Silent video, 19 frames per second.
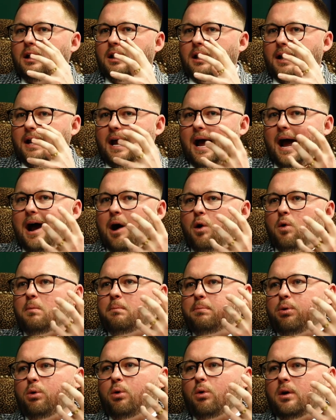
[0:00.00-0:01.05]
like how
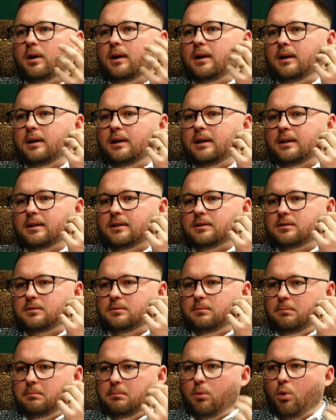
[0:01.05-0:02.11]
important is
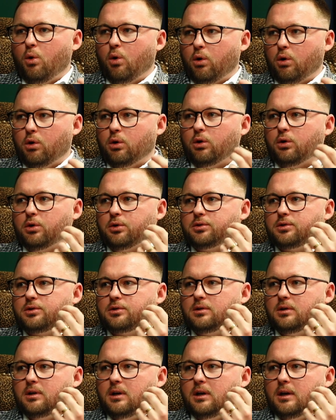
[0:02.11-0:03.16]

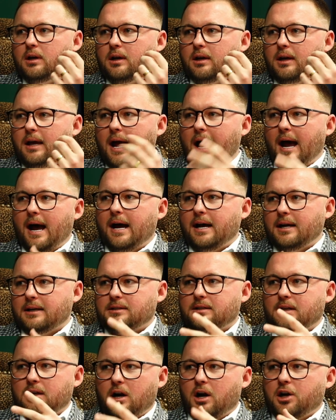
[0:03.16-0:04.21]
morals as
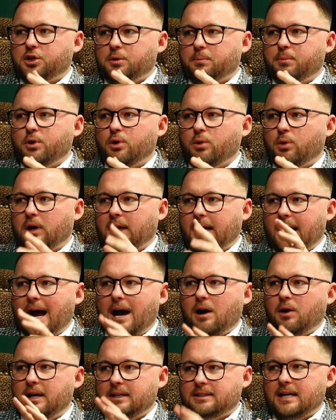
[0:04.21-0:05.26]
an entrepreneur? Like
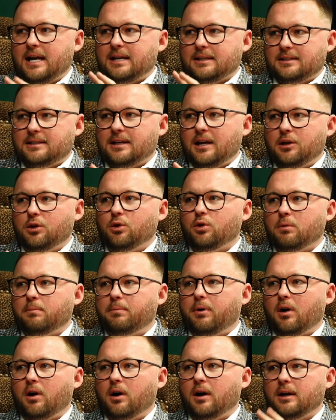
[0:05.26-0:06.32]
how has that set you
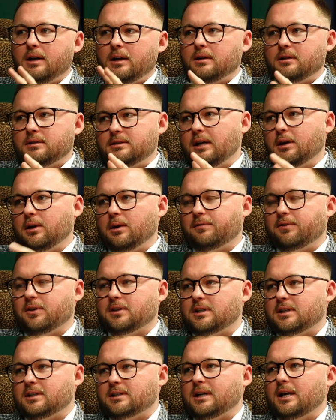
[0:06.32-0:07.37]
apart and set you up for
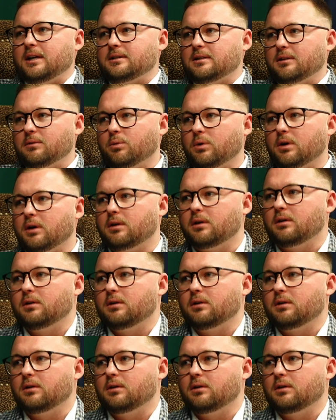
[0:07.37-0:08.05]
success in work?